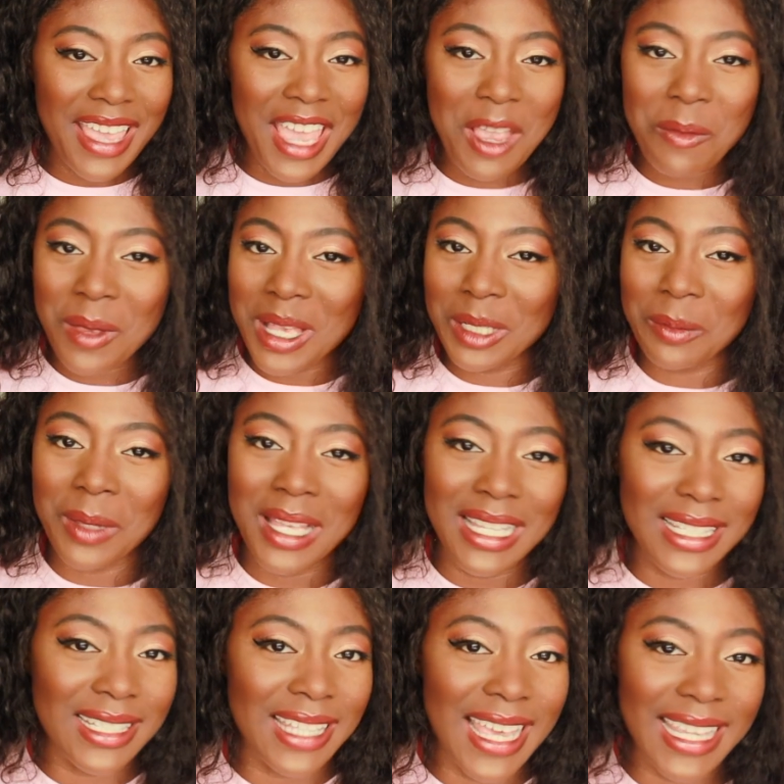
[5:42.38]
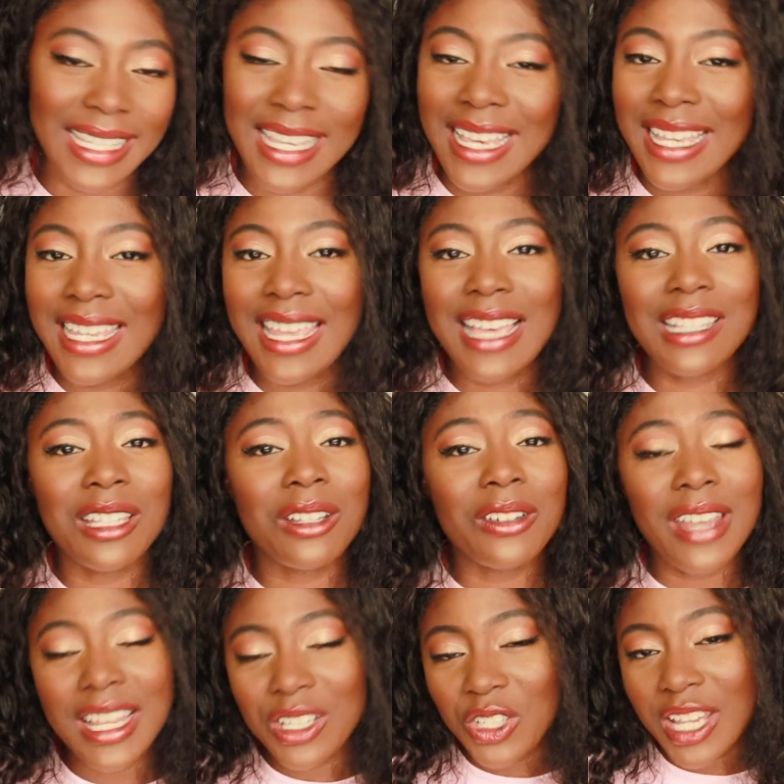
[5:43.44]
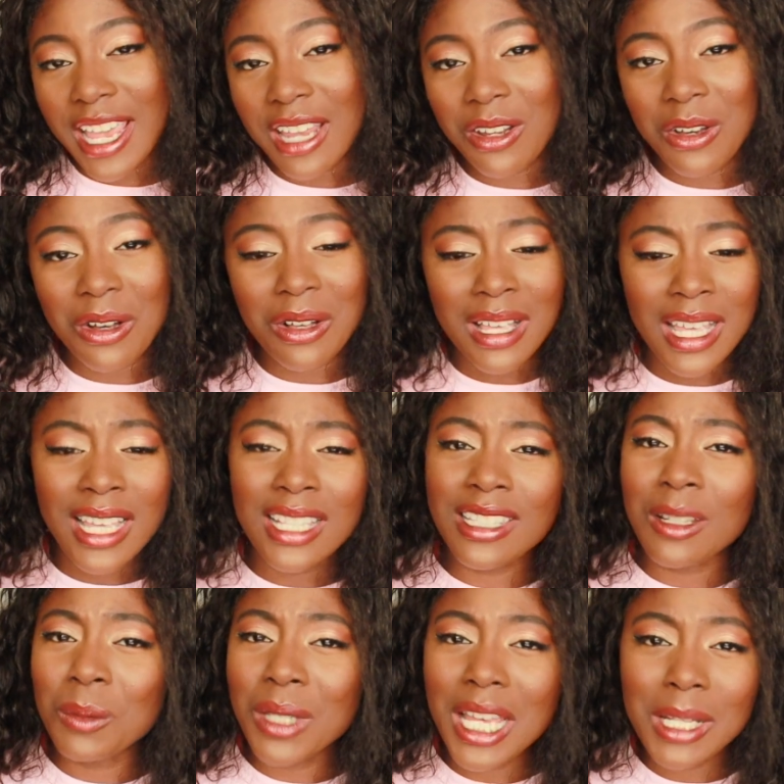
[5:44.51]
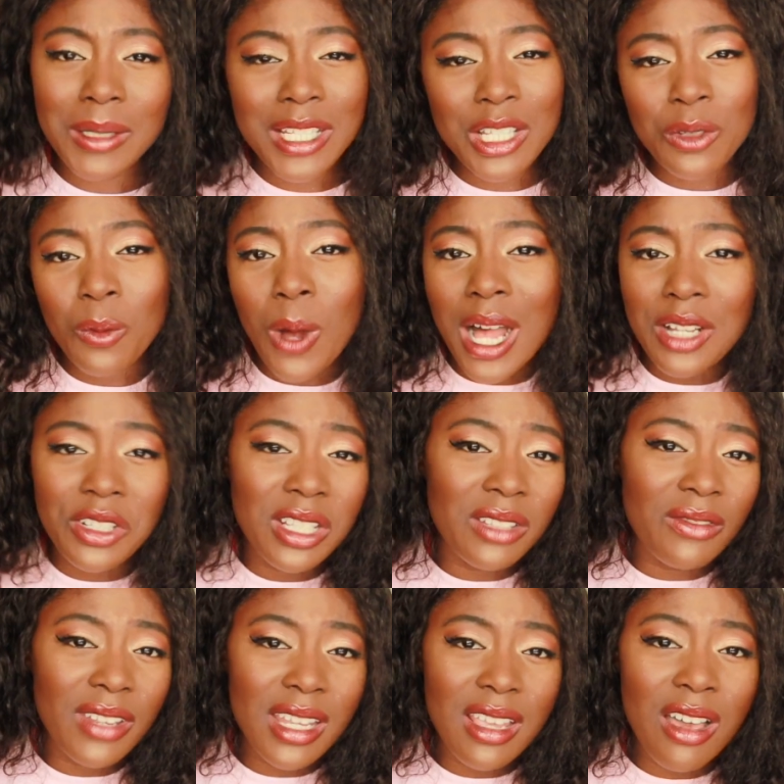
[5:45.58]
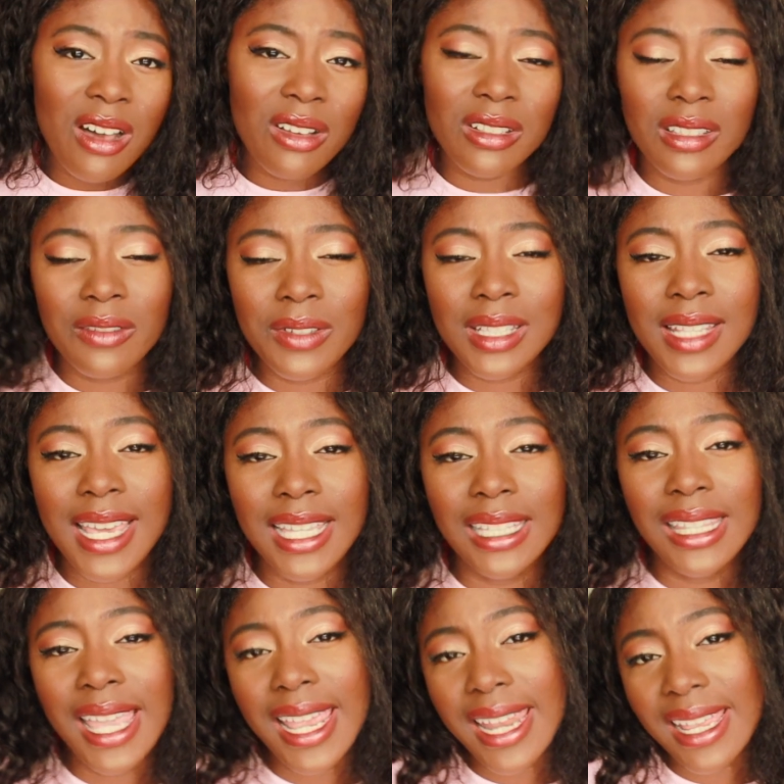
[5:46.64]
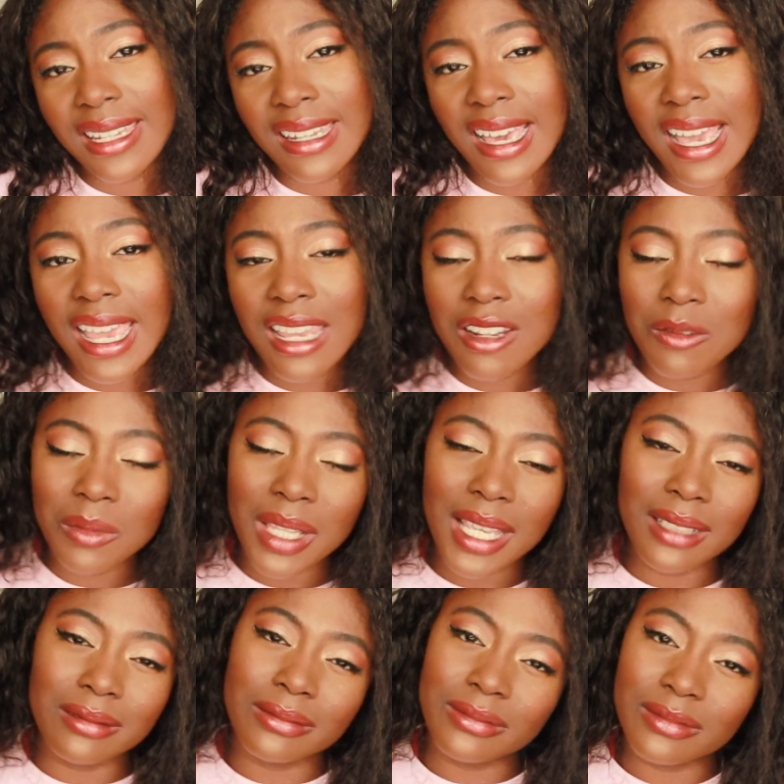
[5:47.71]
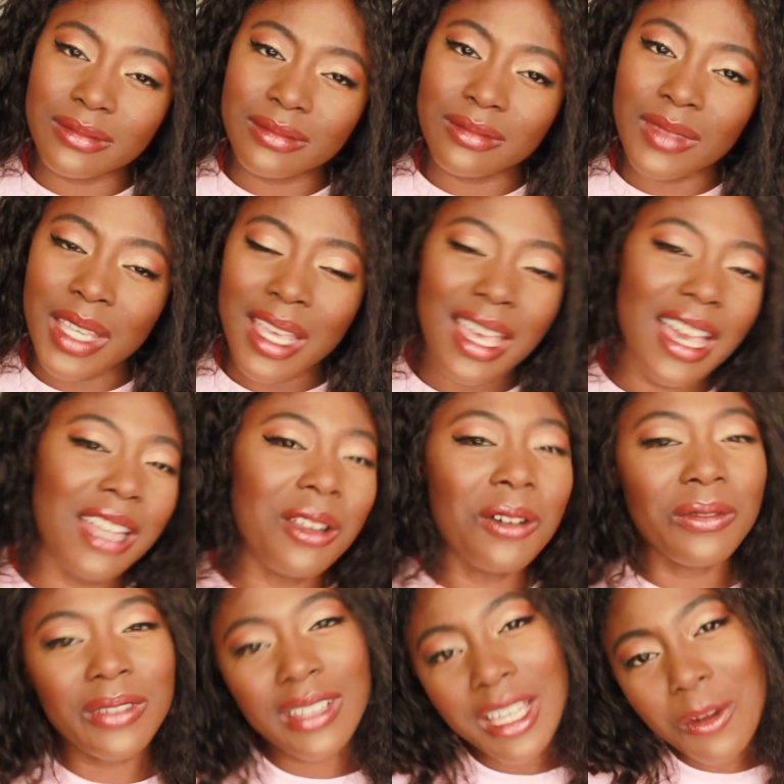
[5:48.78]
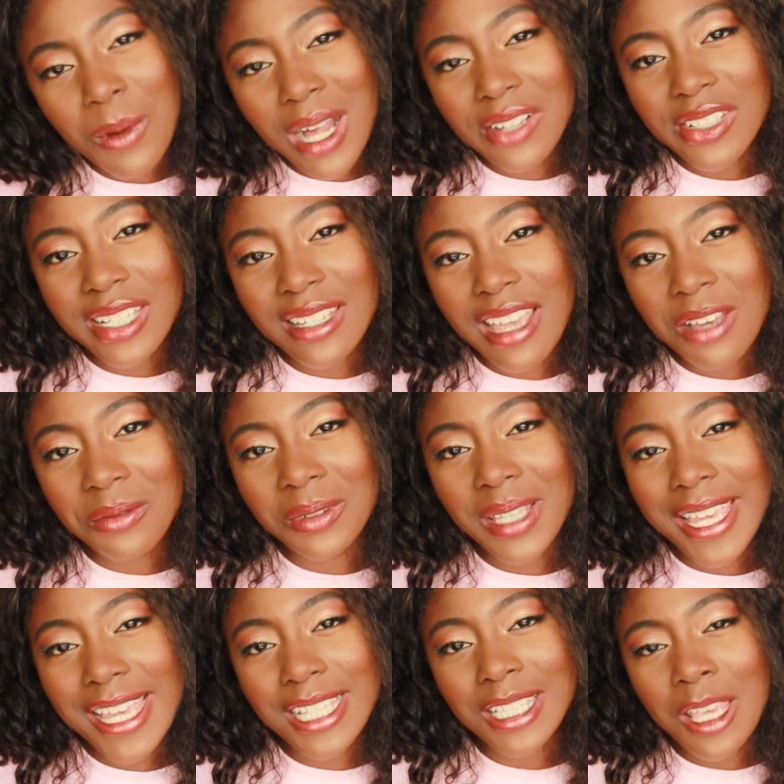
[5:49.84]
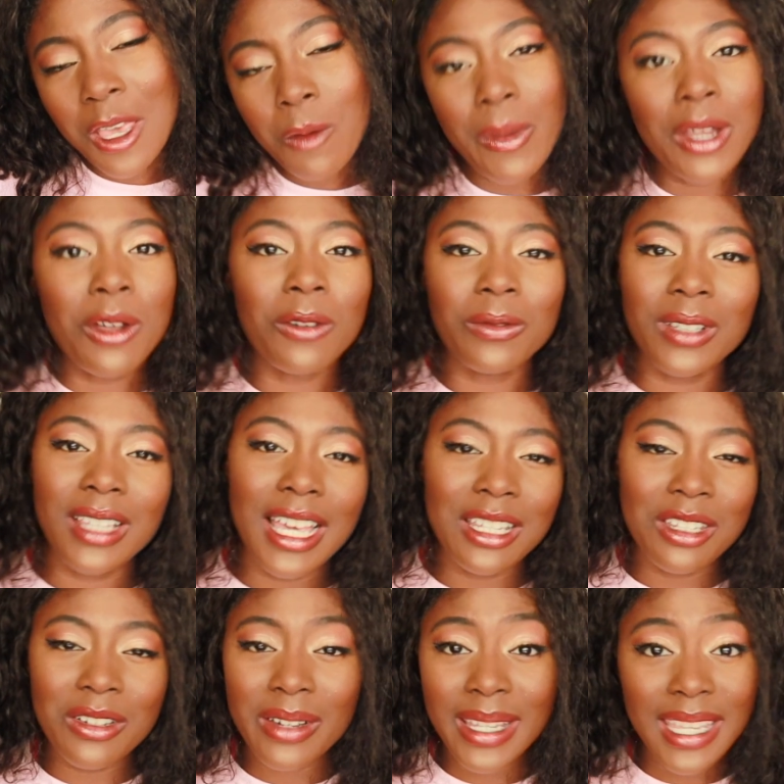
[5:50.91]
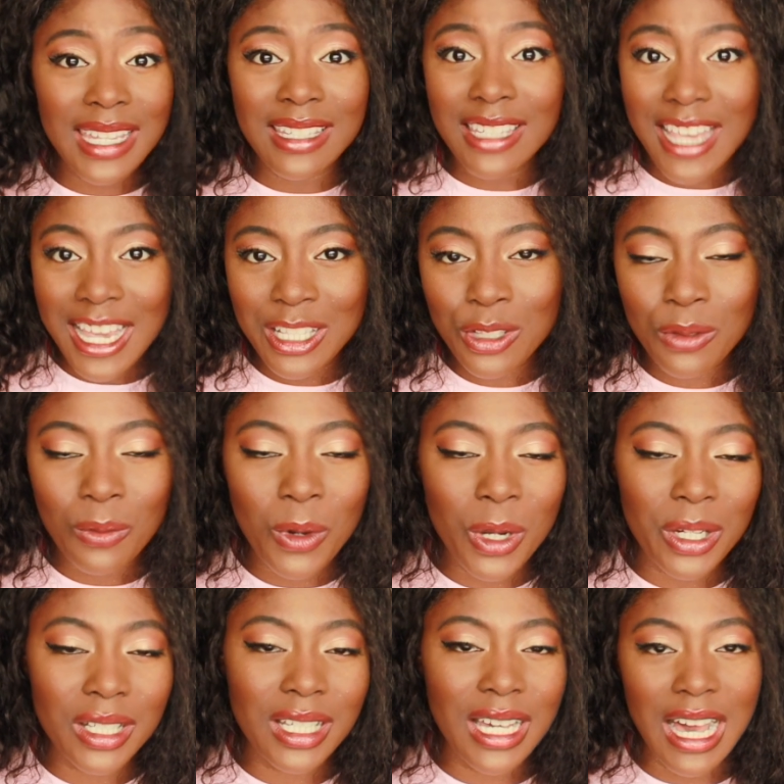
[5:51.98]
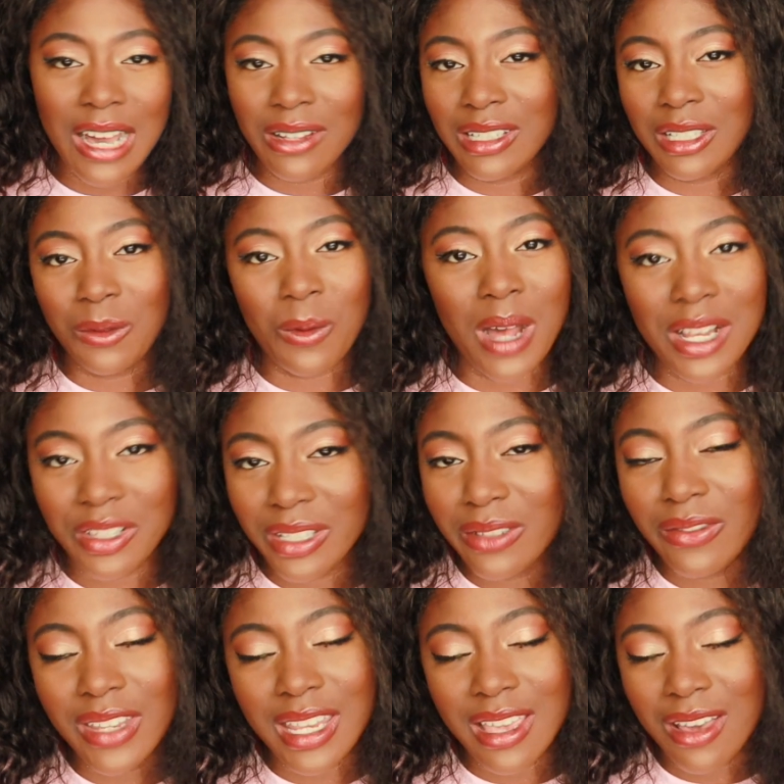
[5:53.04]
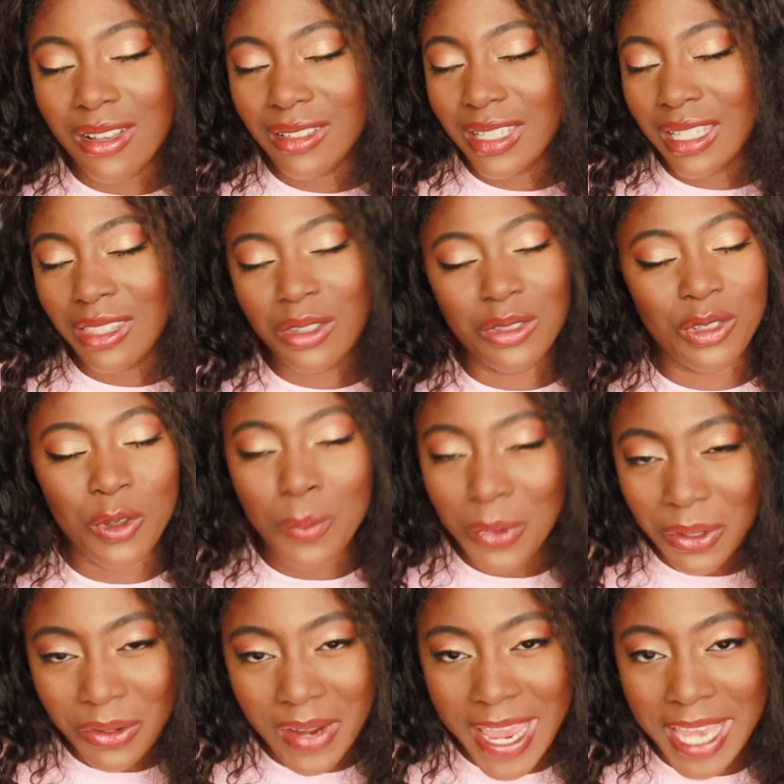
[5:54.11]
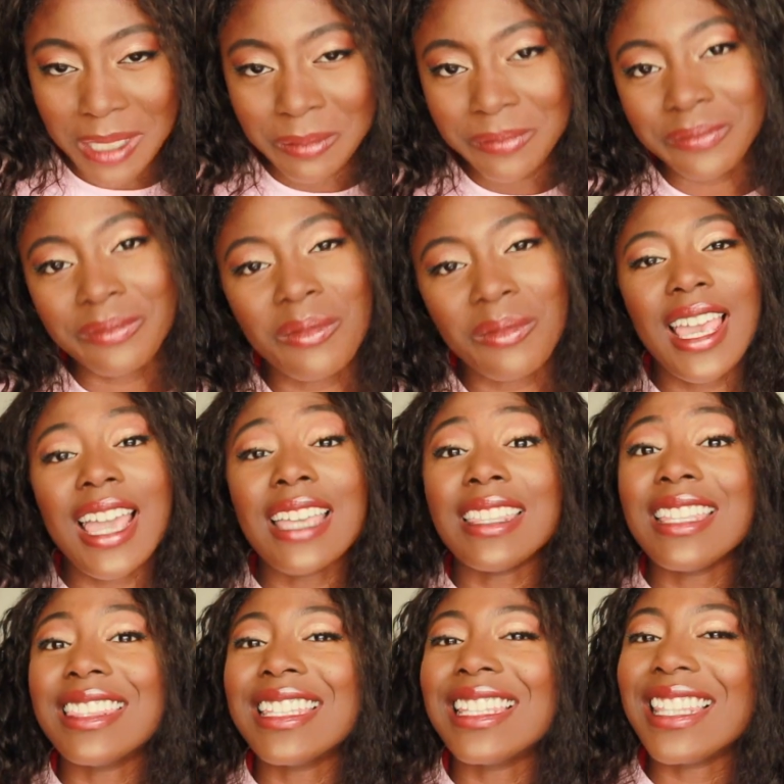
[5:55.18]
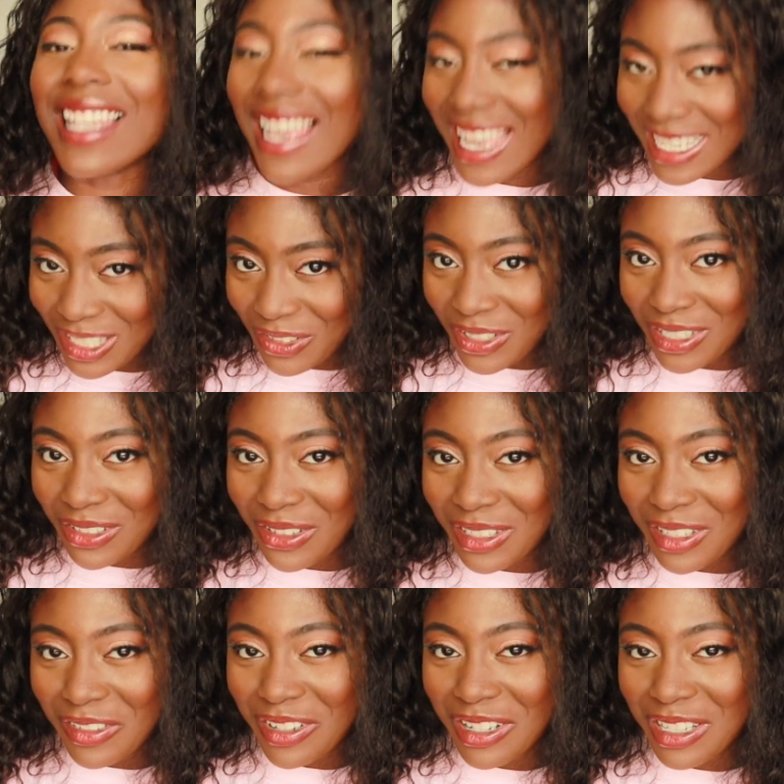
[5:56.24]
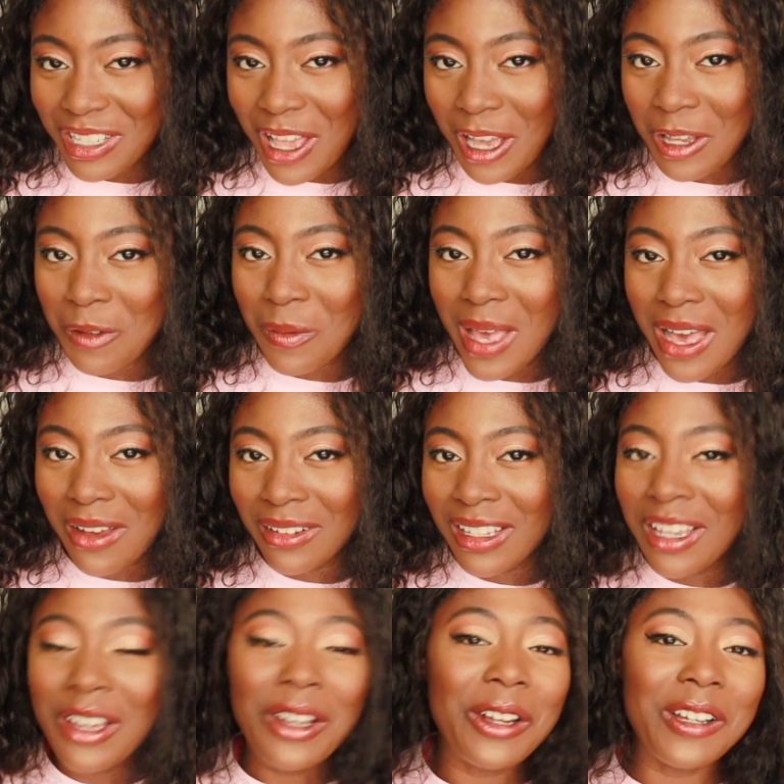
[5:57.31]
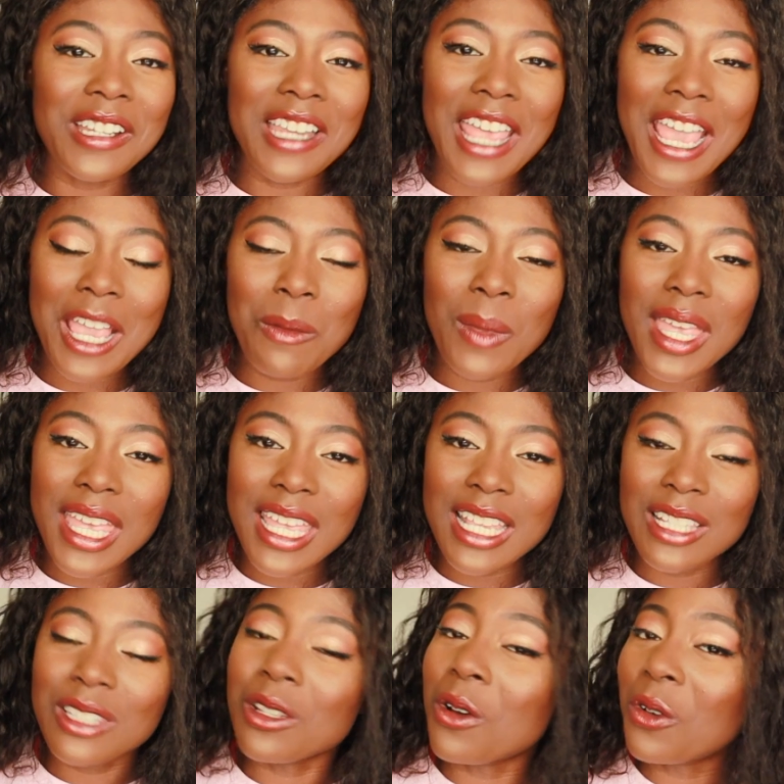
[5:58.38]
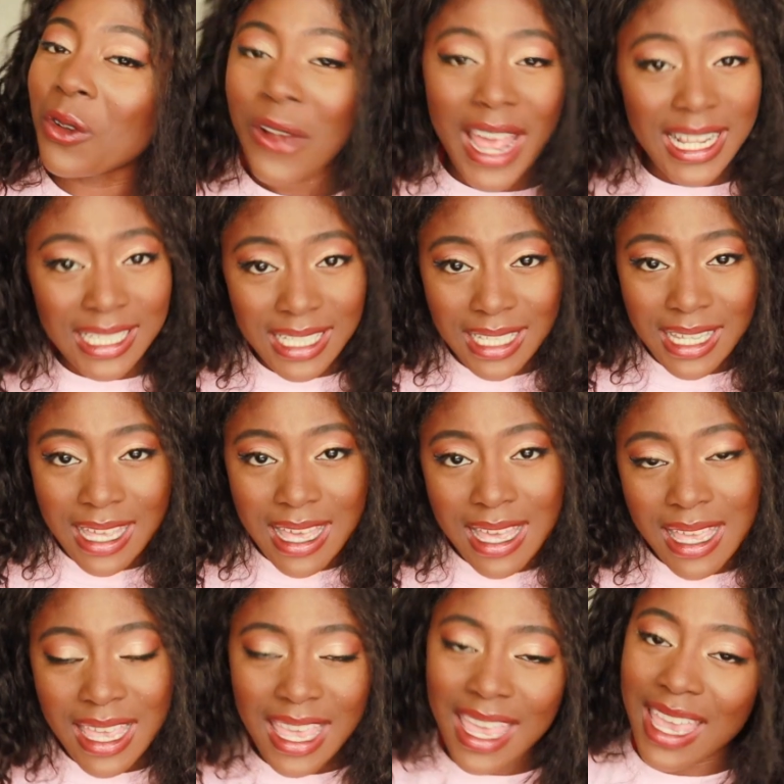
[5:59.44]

A plus plus like he has a great channel sometimes I just watch his videos if it's like late at night I'm like mm, I don't feel like watching Netflix but I don't feel like doing intense work I'll just watch his videos and they're super great and then the last resource I'm going to talk about, her name is Socratica,